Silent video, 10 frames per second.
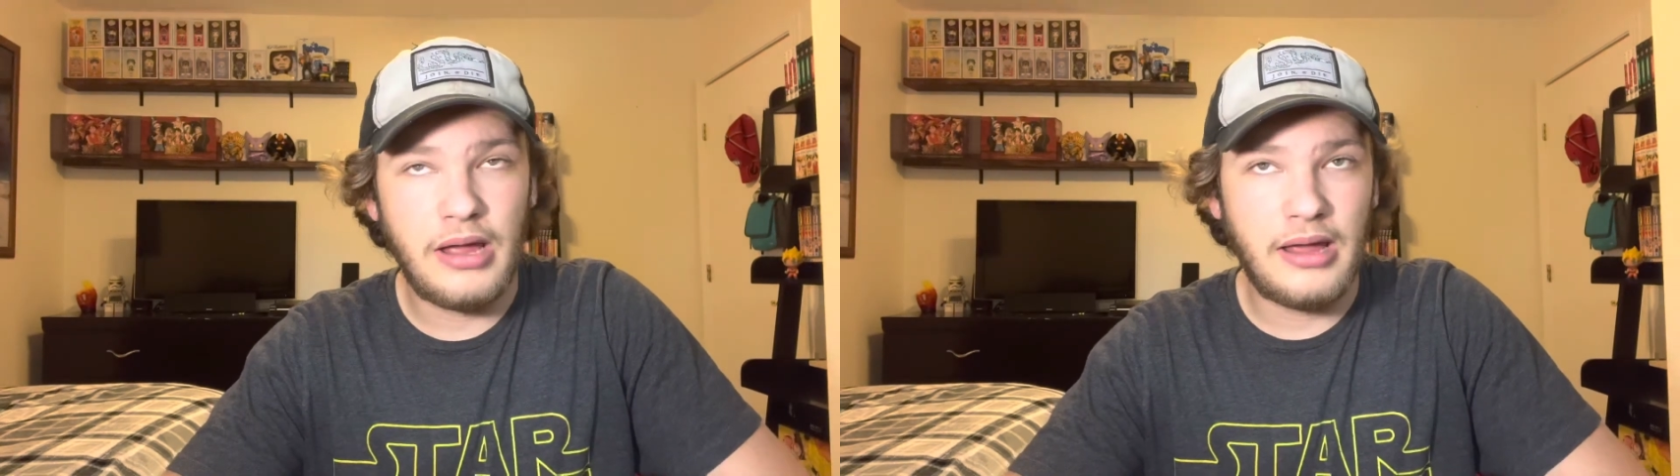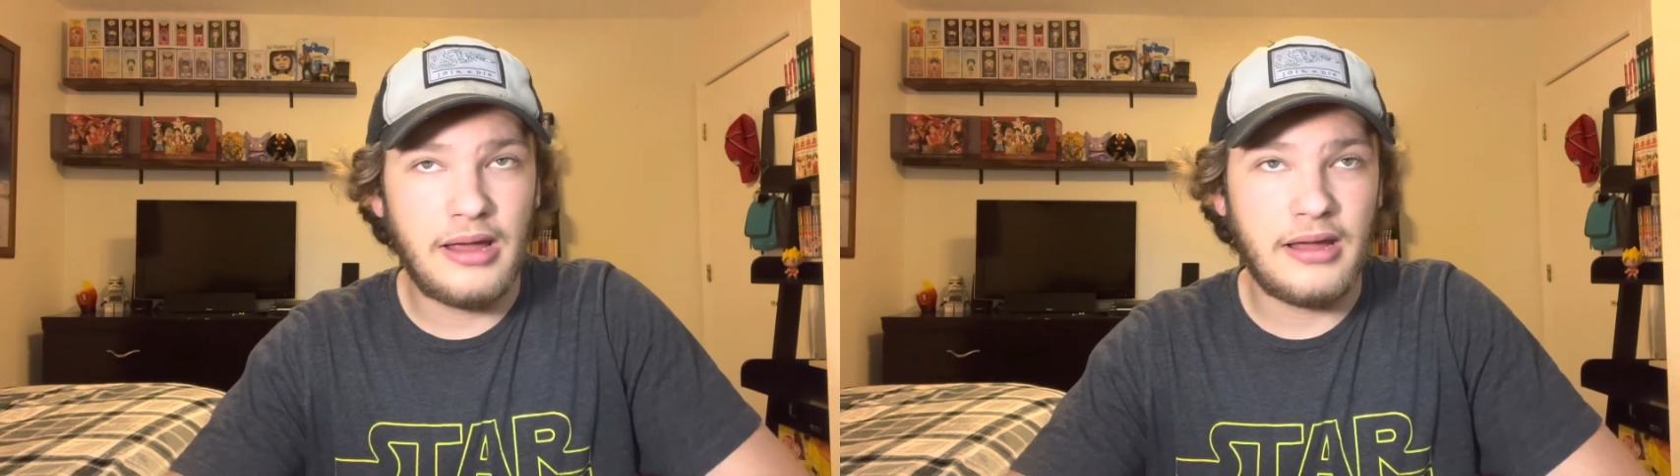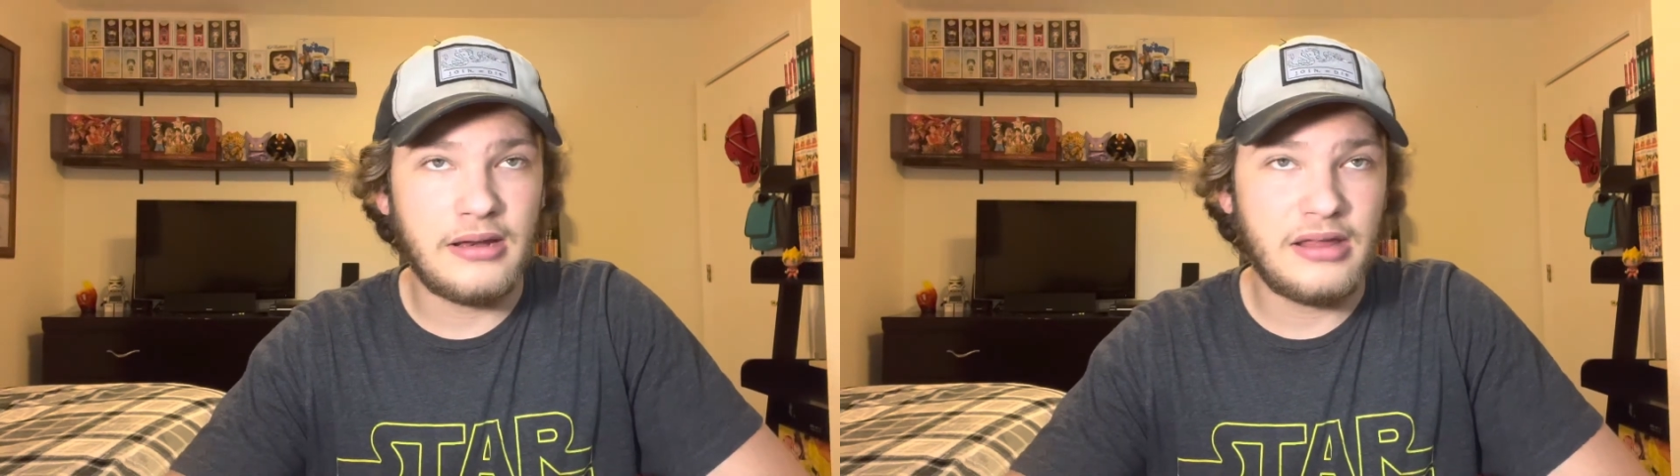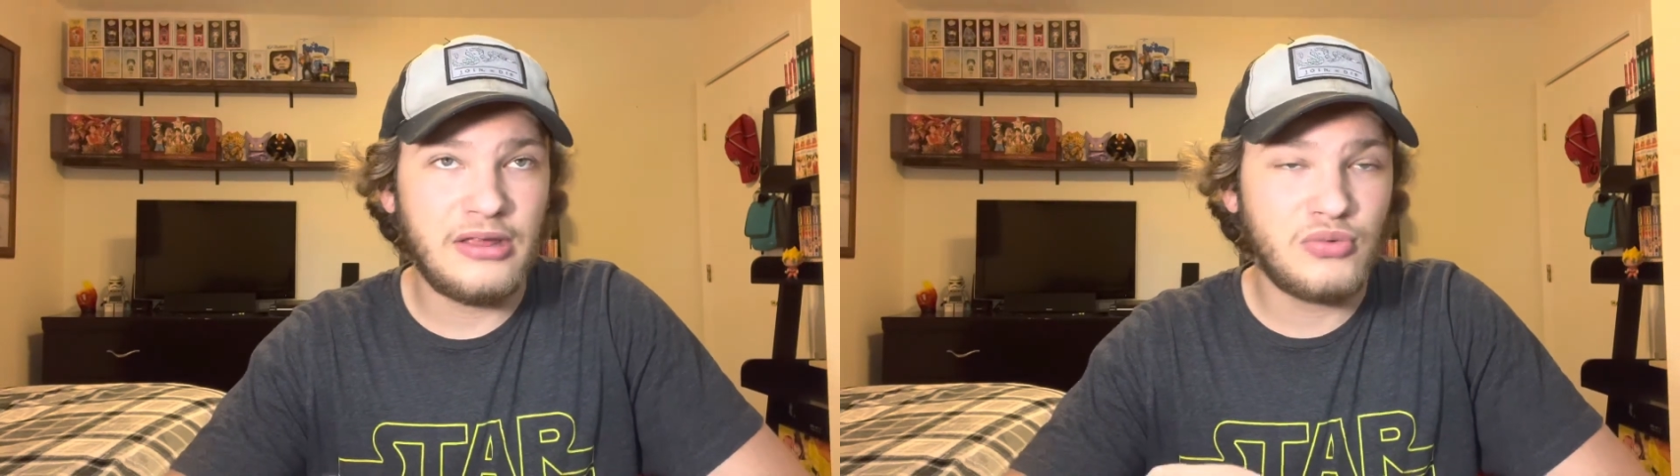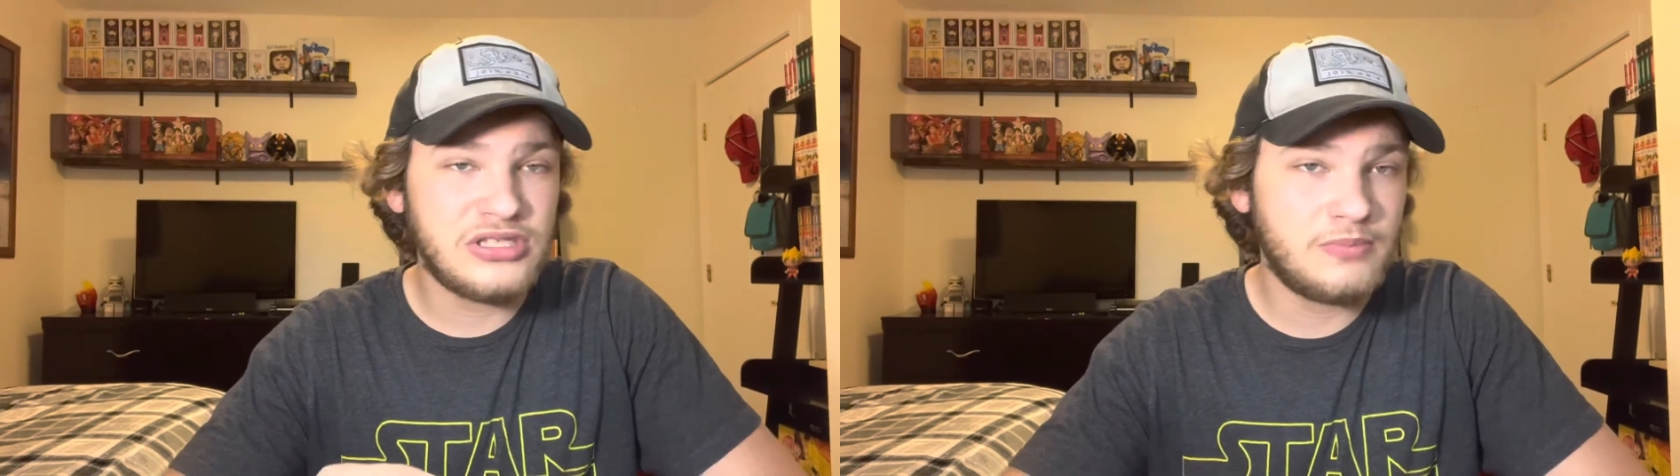and he
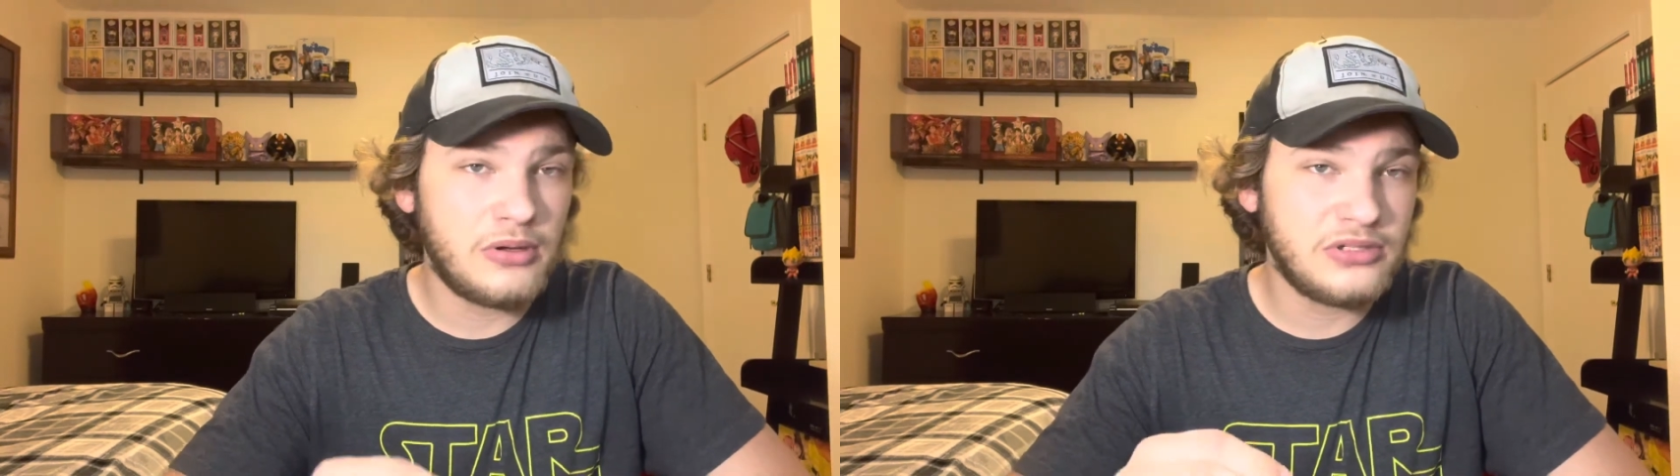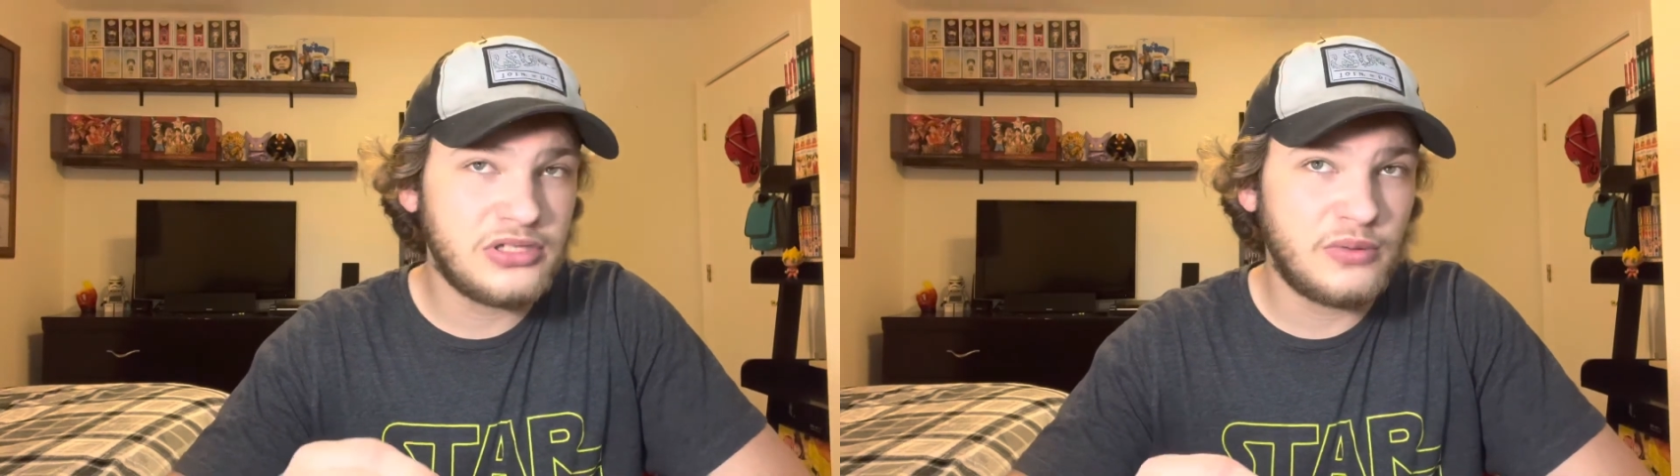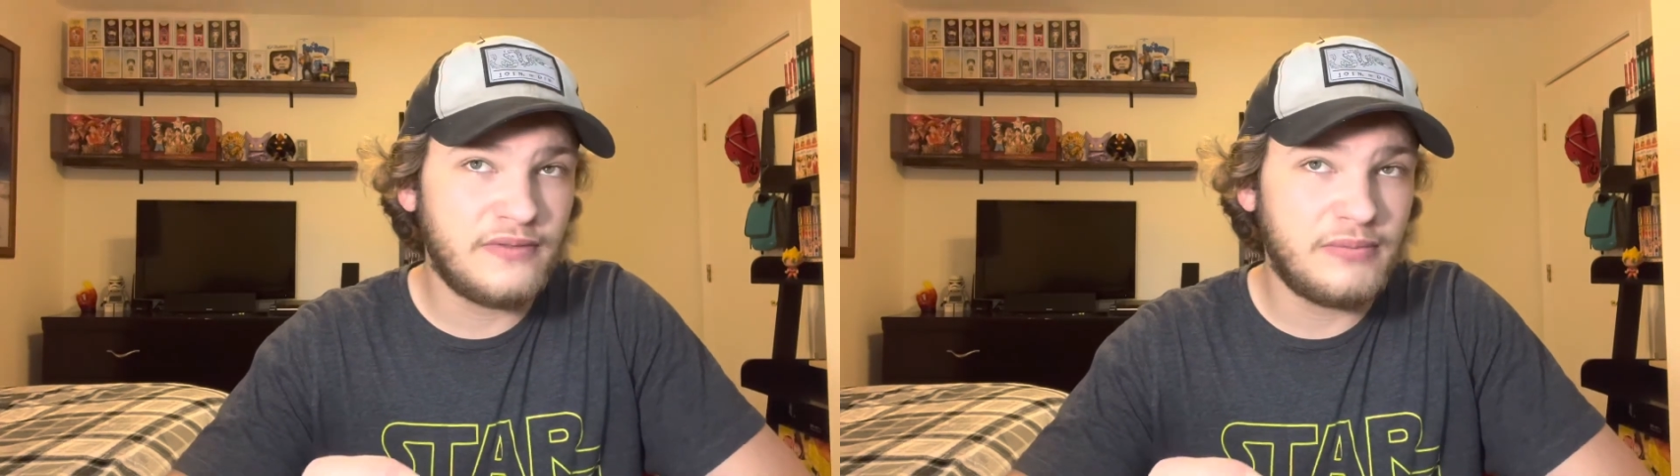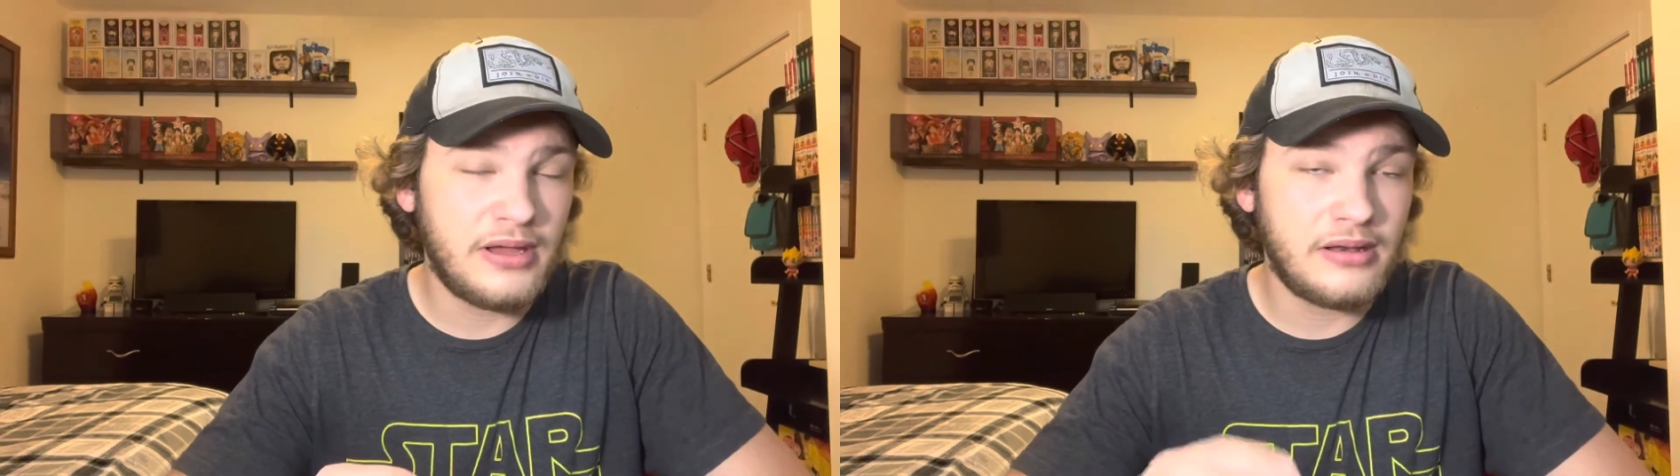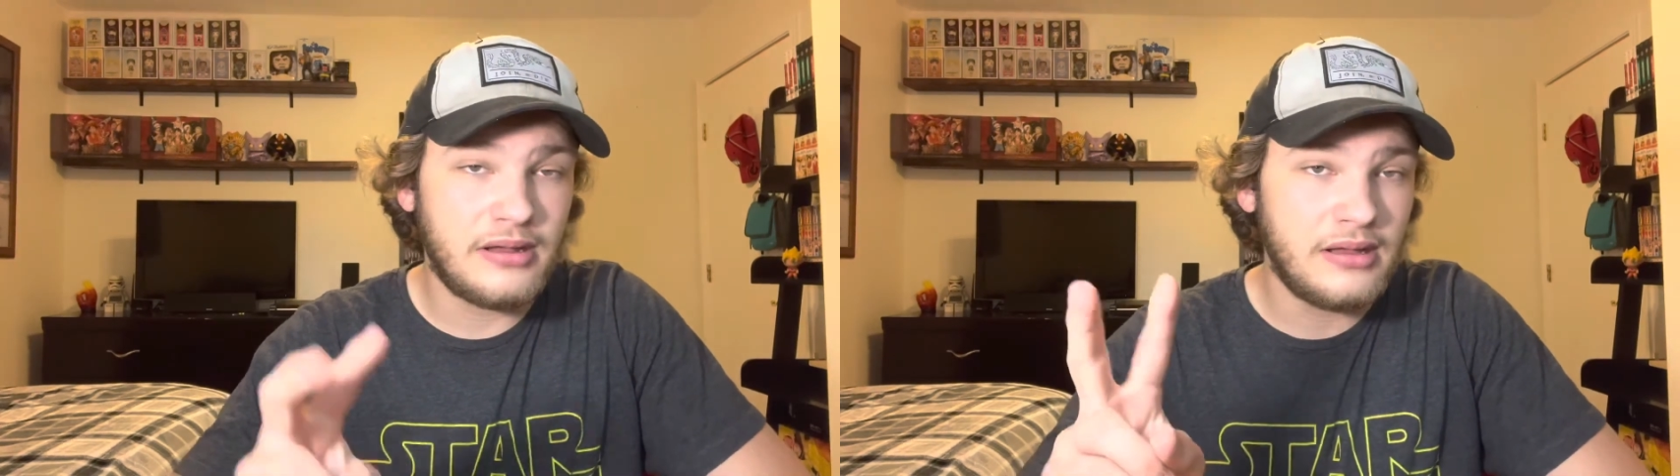was supposed to have
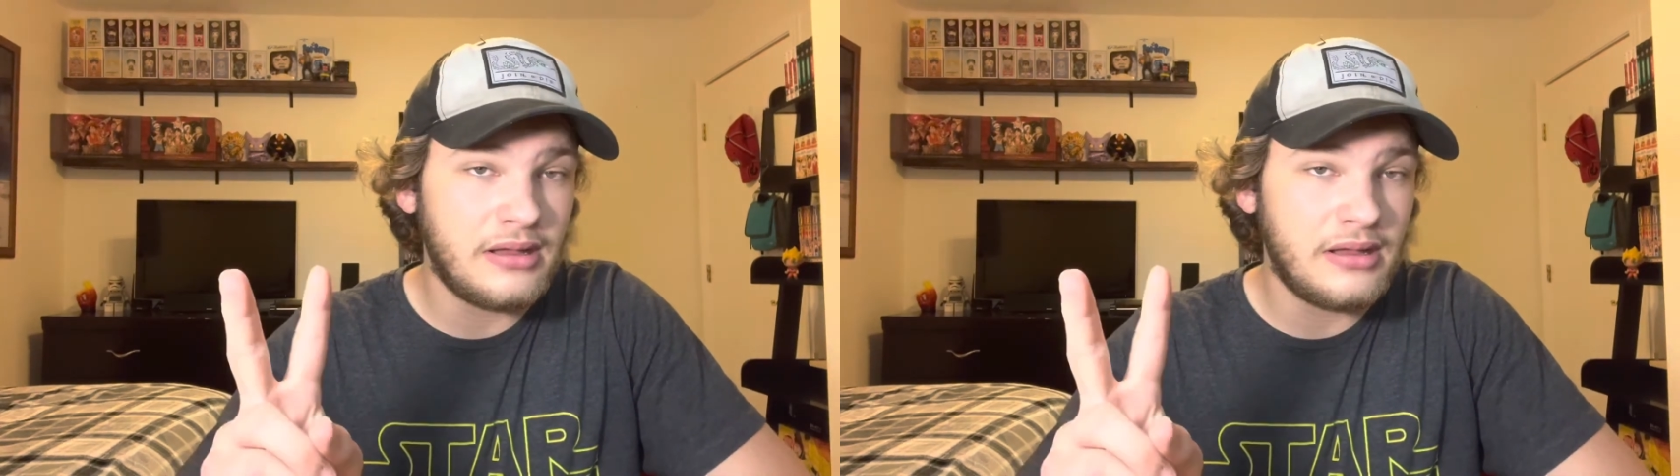been